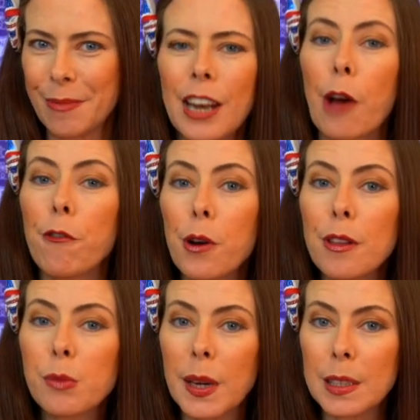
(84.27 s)
Now for
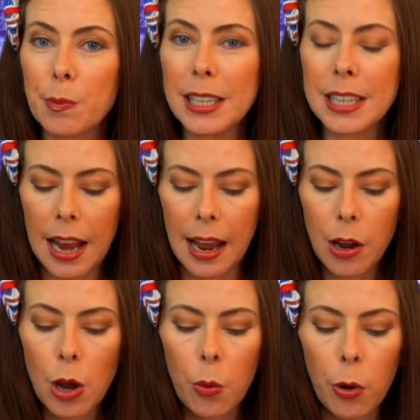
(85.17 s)
this recipe today,
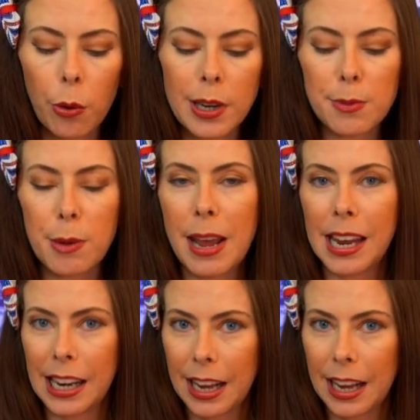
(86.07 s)
we're going to be making